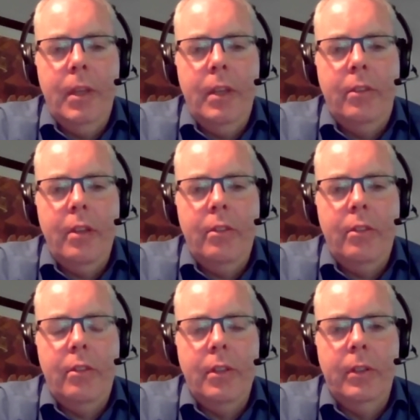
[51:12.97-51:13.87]
is, is
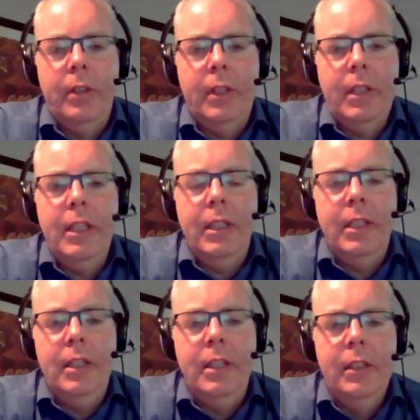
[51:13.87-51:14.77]
still the
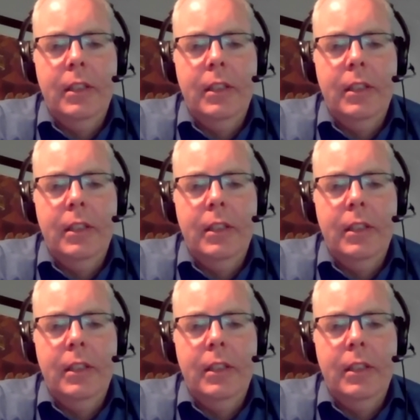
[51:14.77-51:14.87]
key